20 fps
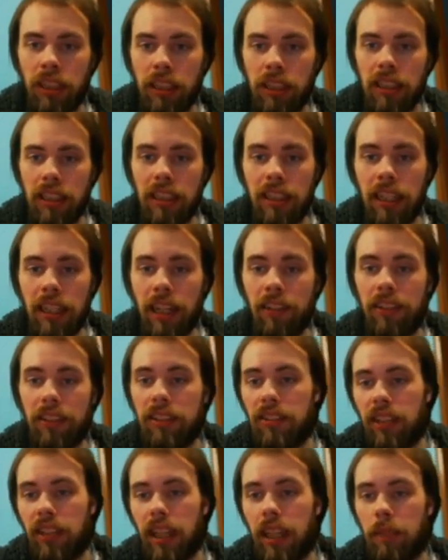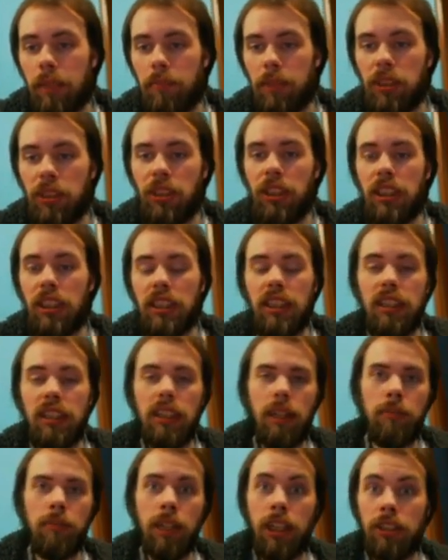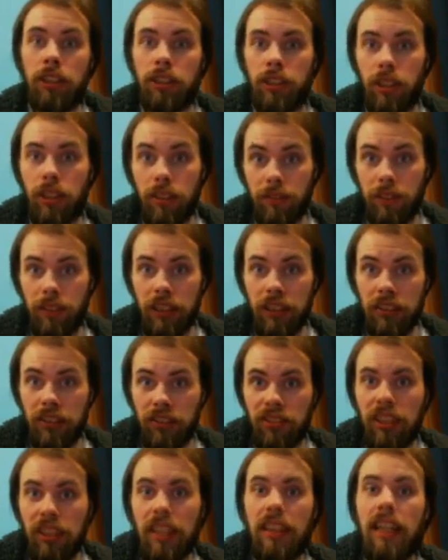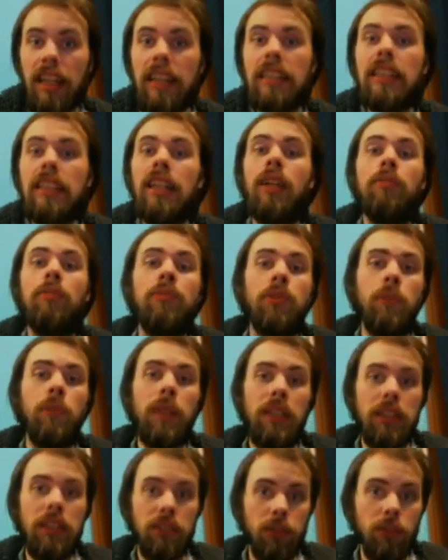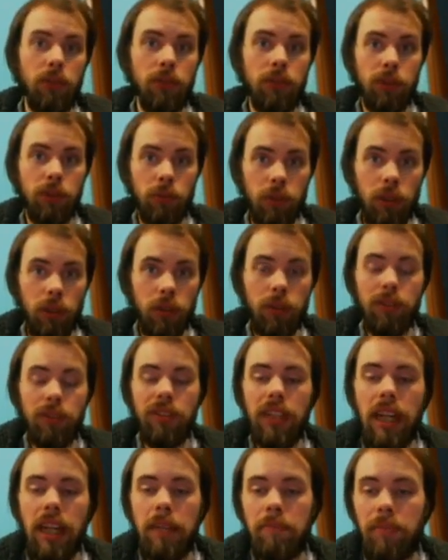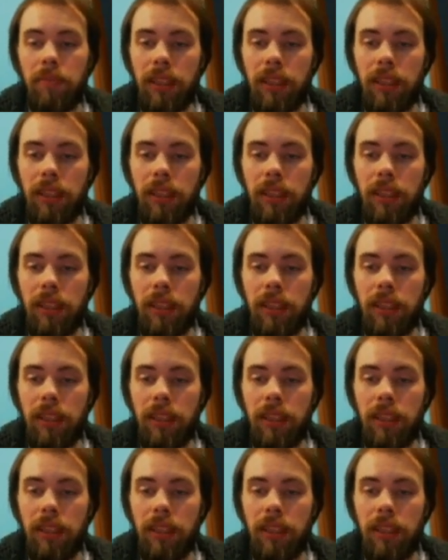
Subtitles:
He carries a machine gun. I'm not sure if the set that he comes with is going to include that,